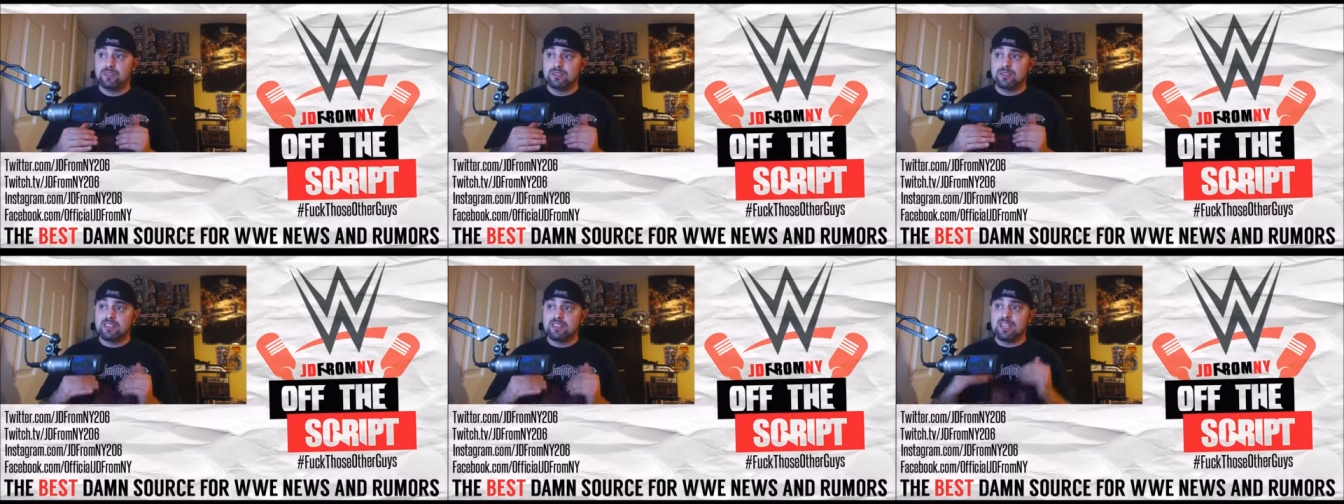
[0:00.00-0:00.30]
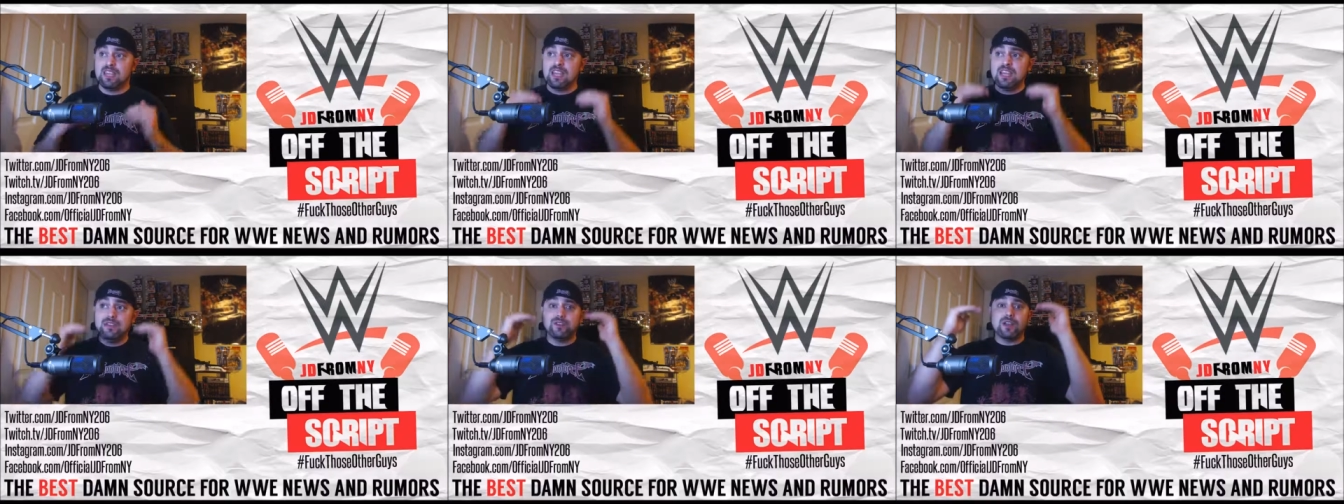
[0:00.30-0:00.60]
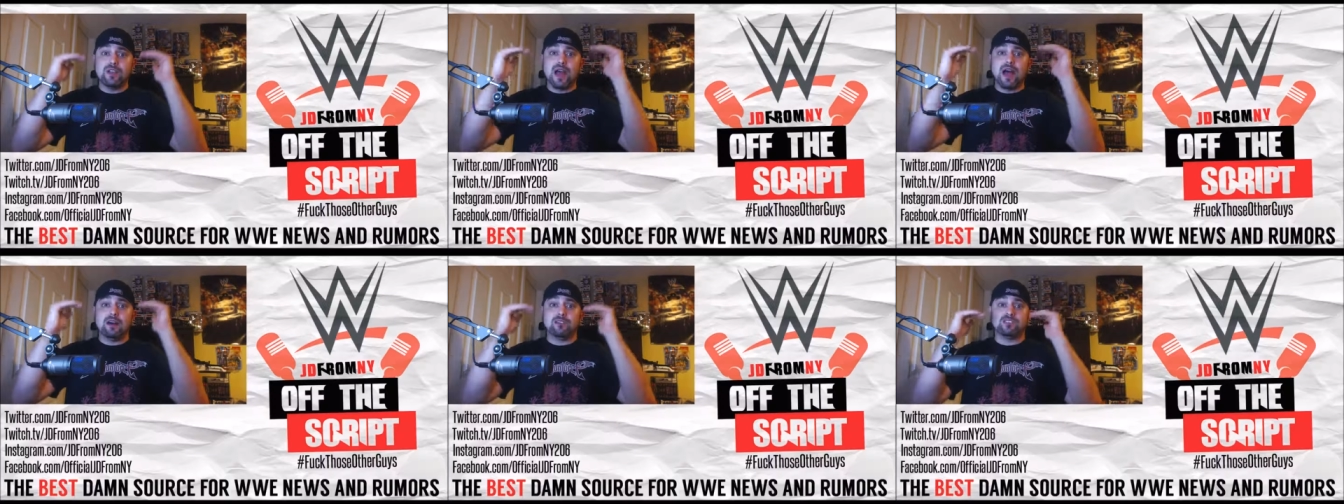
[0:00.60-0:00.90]
to
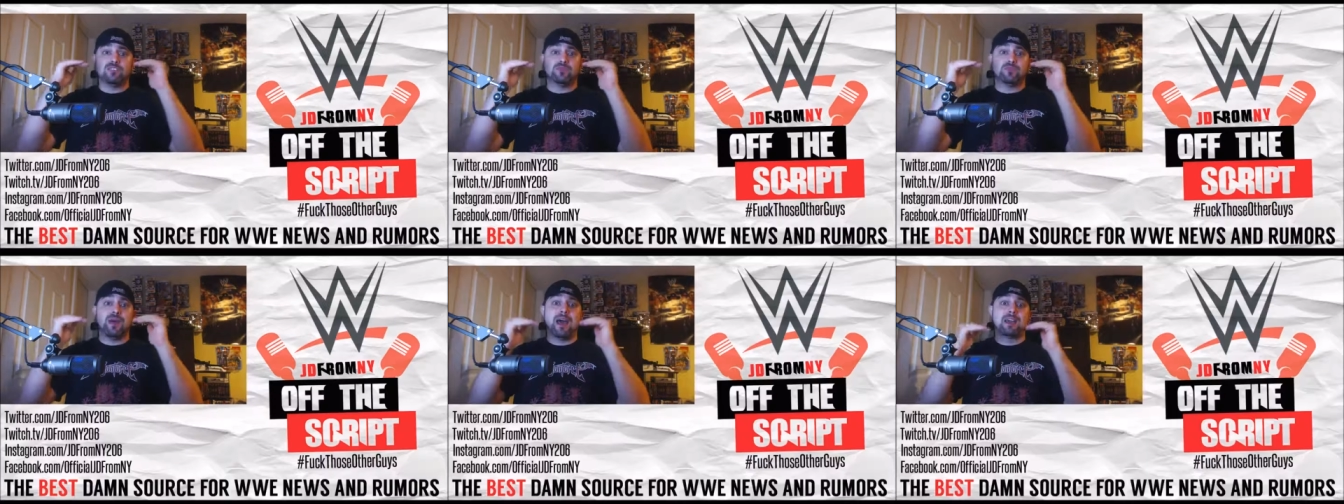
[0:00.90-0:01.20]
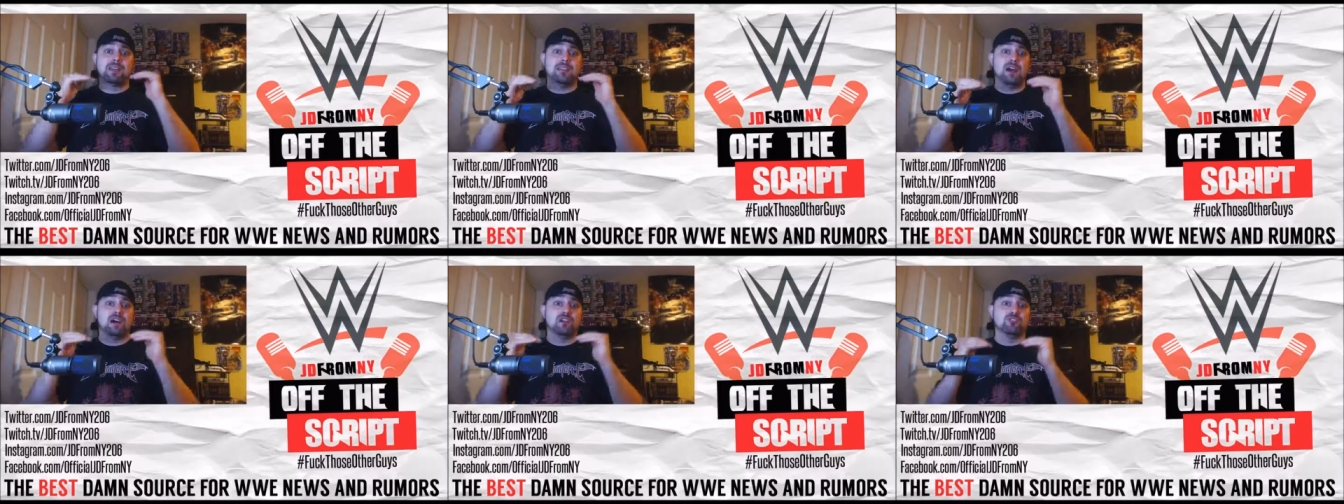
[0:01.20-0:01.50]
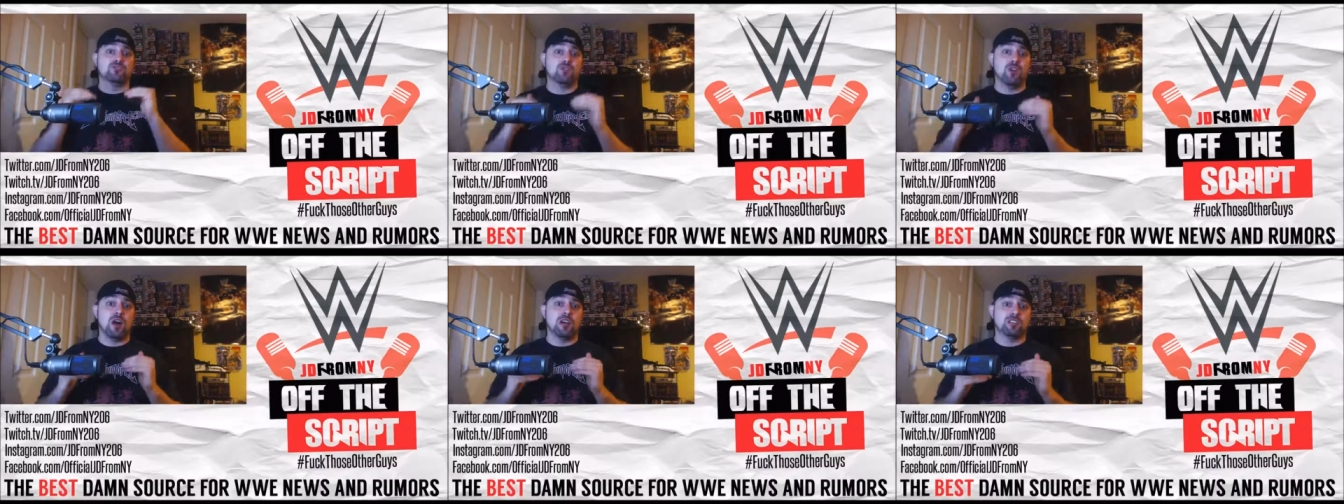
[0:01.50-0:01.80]
even out
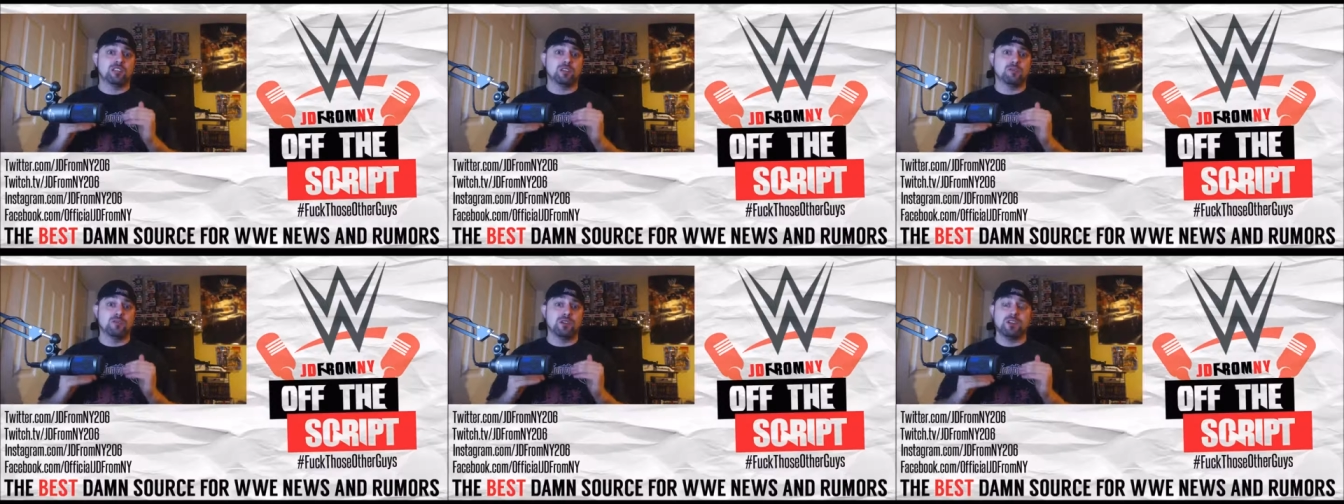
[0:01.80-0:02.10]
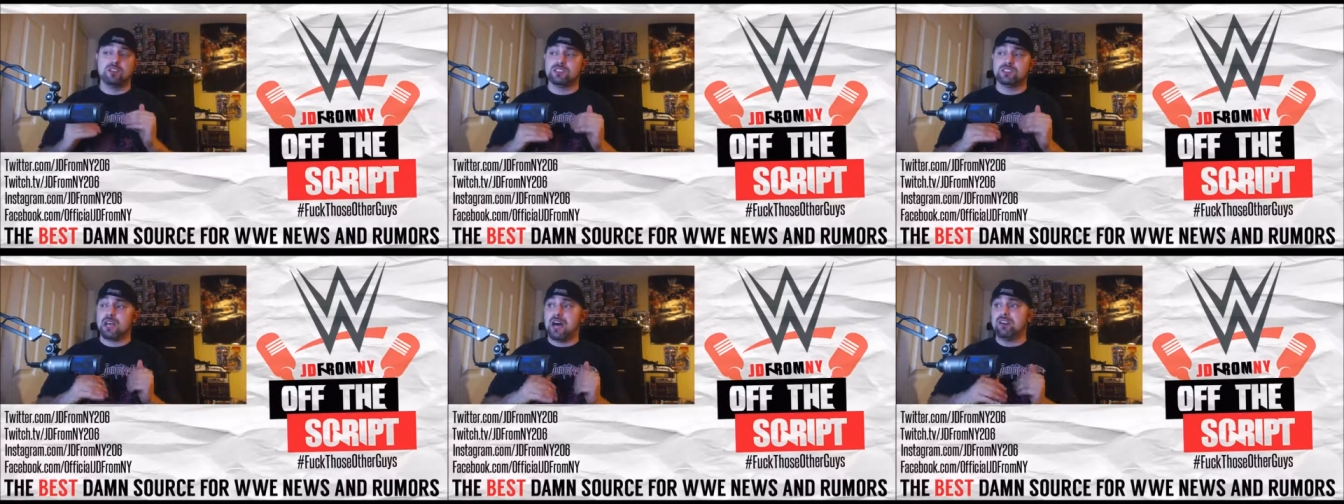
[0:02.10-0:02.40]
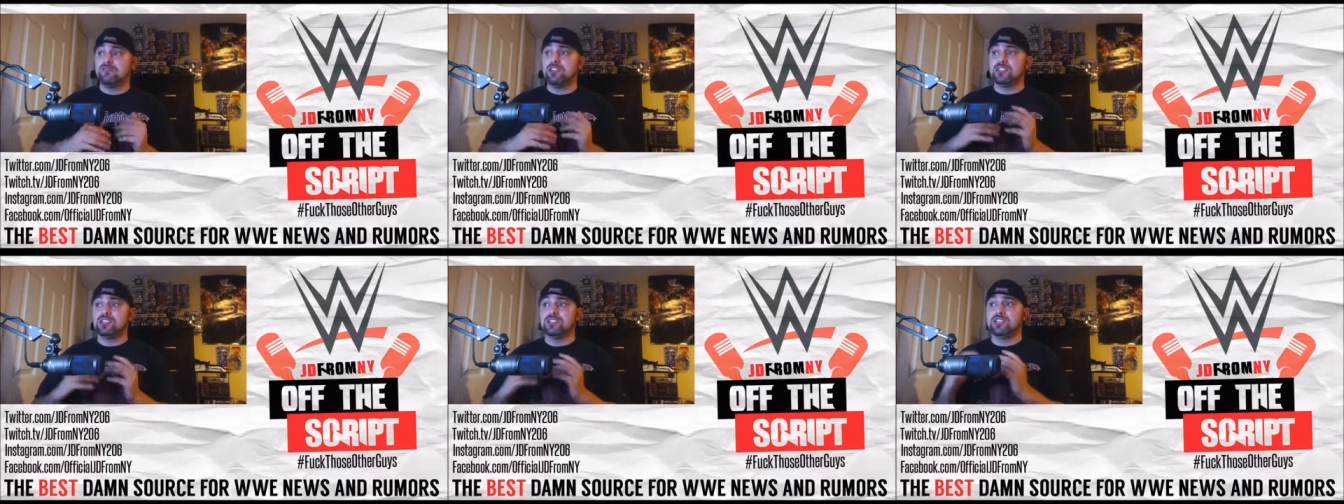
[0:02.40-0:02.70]
SmackDown's roster because
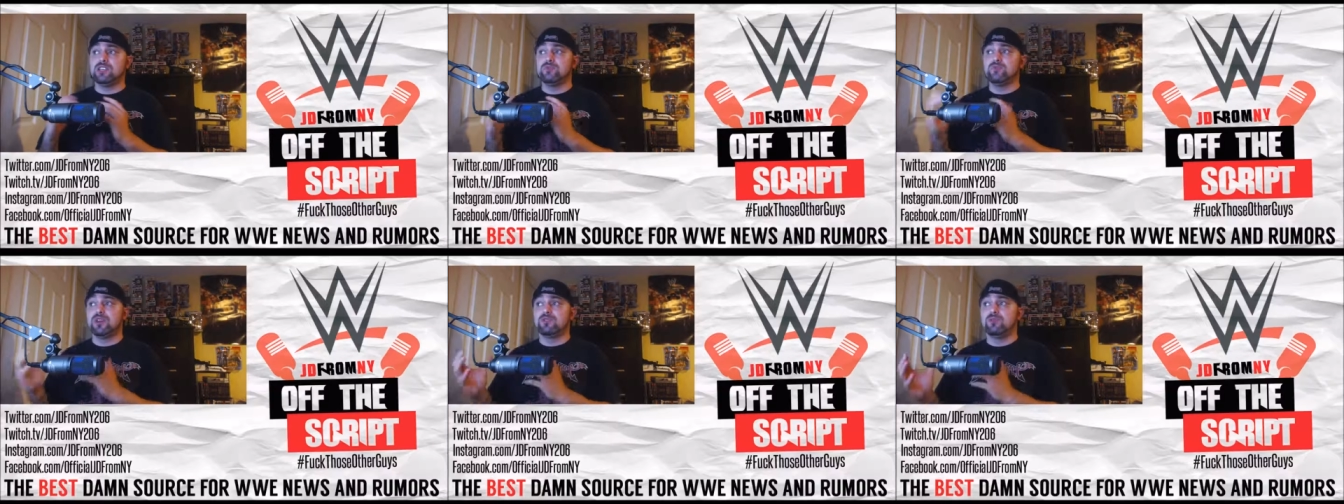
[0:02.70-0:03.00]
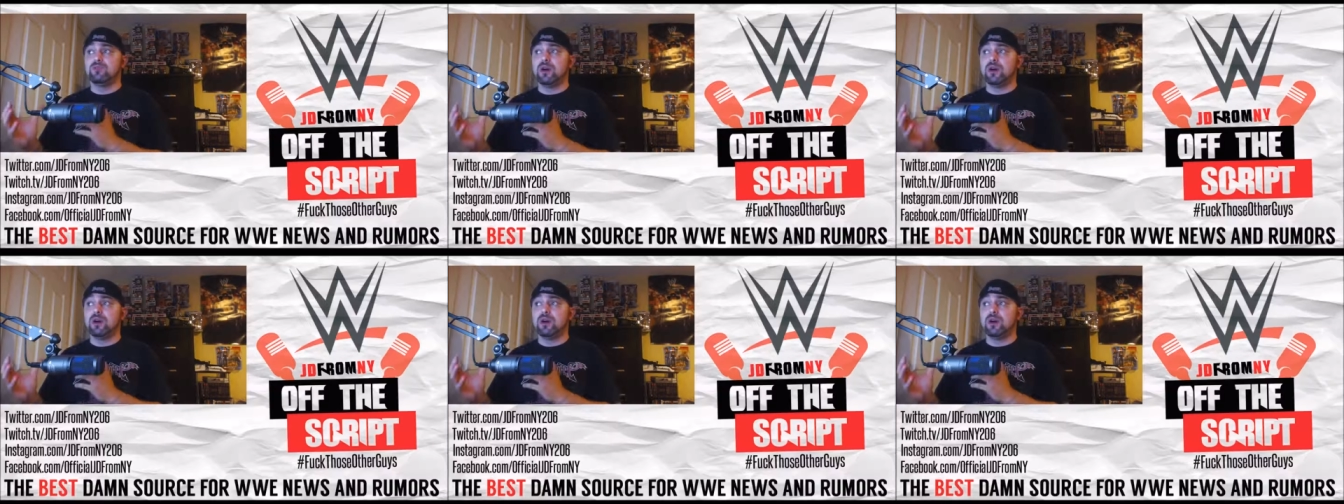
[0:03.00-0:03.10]
obviously with